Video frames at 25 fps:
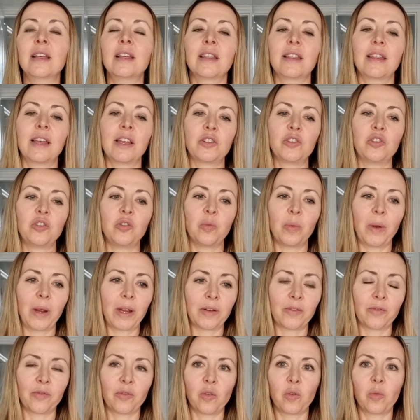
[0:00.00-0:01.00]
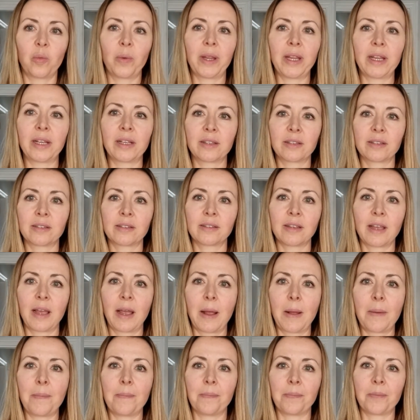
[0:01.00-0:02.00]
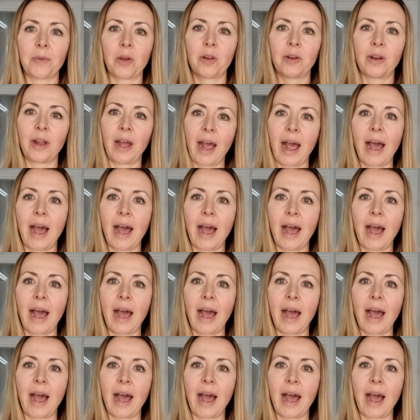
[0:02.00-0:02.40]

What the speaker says: that you wait 4 weeks on